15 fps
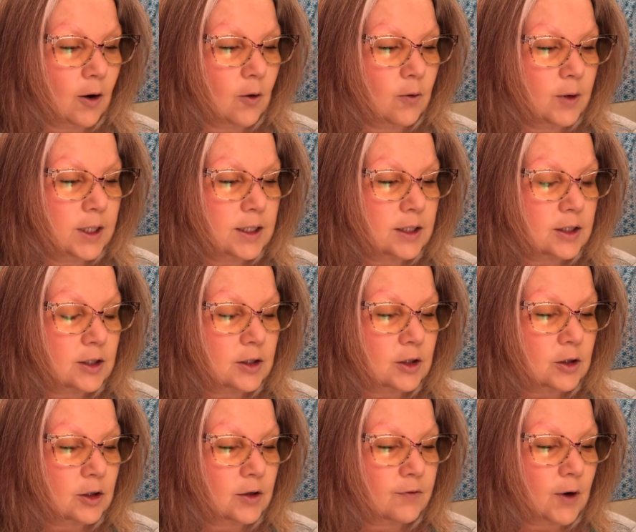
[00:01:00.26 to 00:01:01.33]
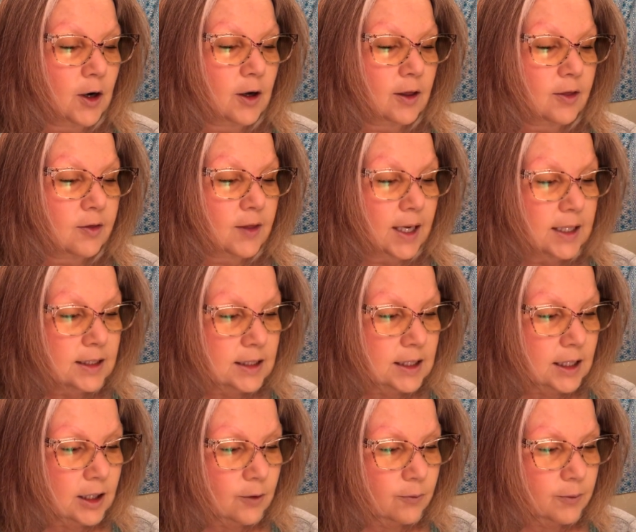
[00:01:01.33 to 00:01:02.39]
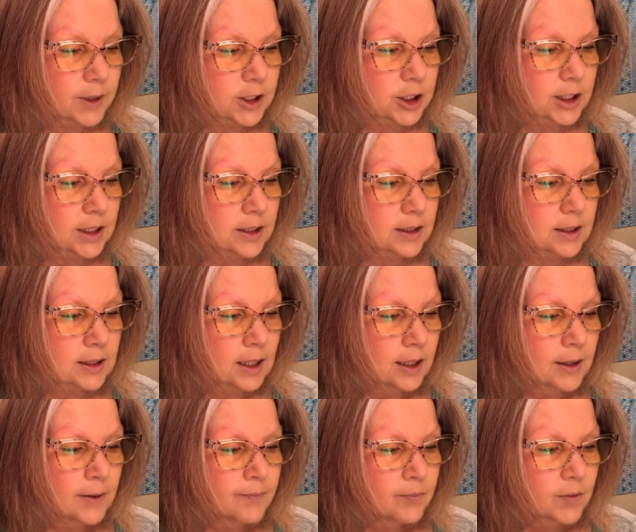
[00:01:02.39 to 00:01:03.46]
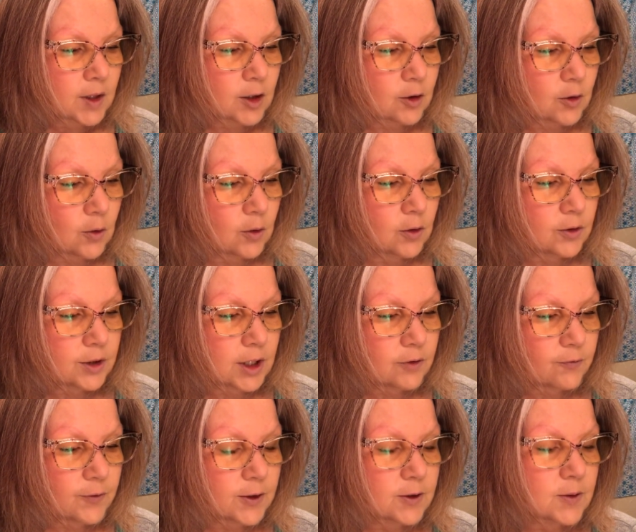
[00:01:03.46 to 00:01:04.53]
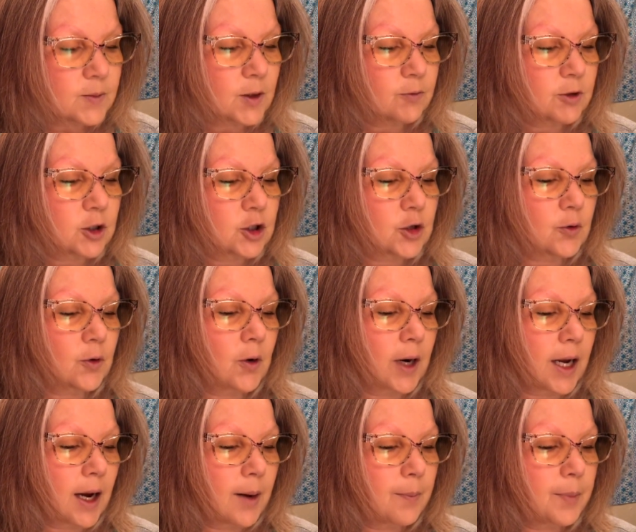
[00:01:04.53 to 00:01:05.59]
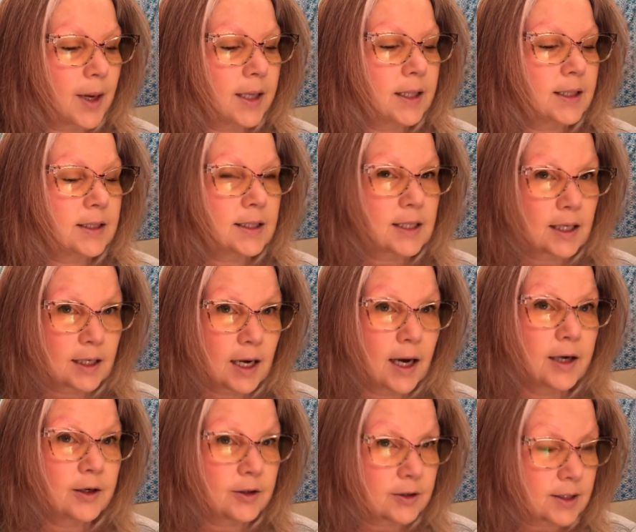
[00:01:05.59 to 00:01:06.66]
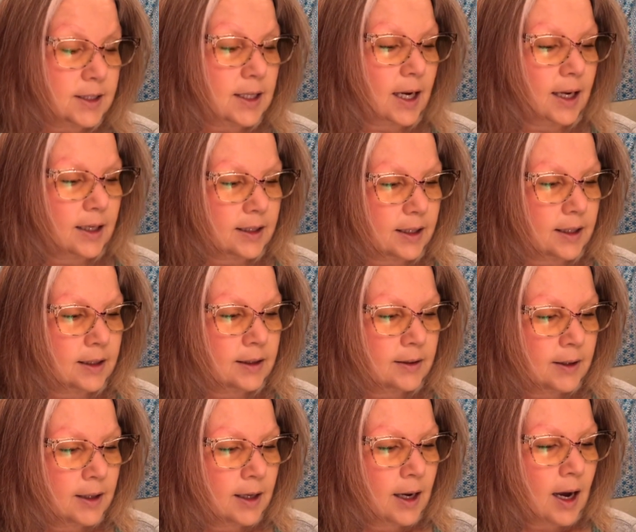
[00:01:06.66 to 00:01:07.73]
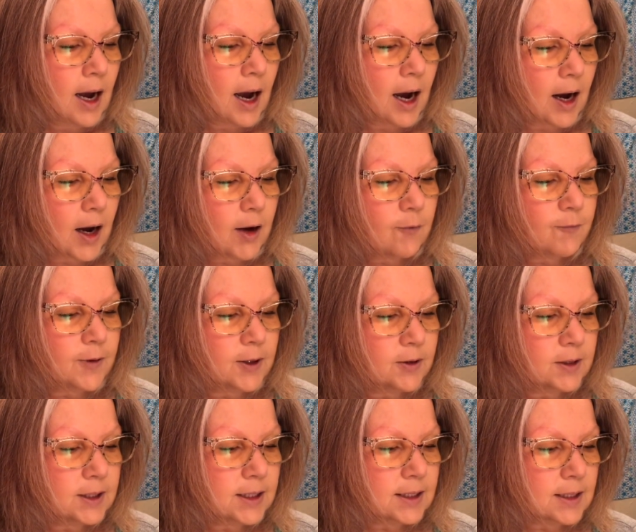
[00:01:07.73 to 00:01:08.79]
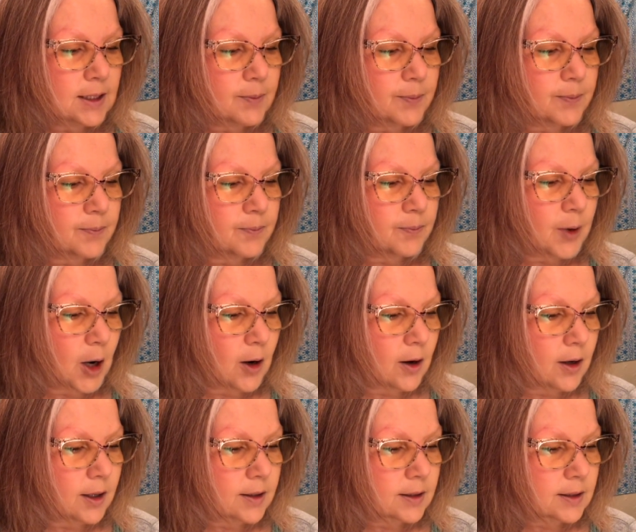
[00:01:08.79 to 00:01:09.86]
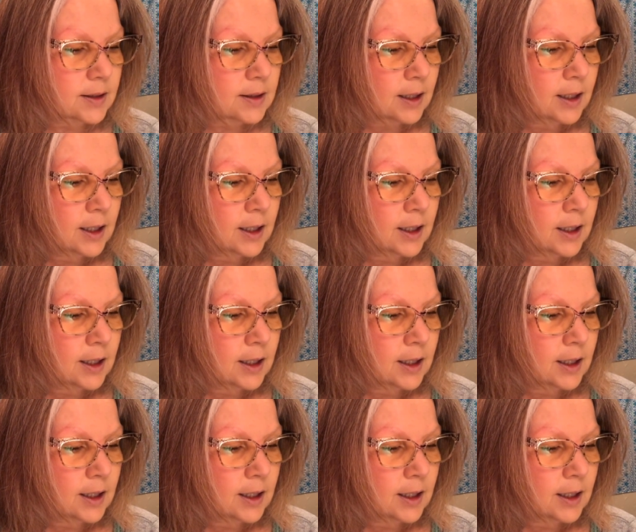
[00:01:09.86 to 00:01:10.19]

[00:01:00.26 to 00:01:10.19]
always deserve authentic riches, the gold that fills me with joy, abundance, and understanding. I fearlessly pause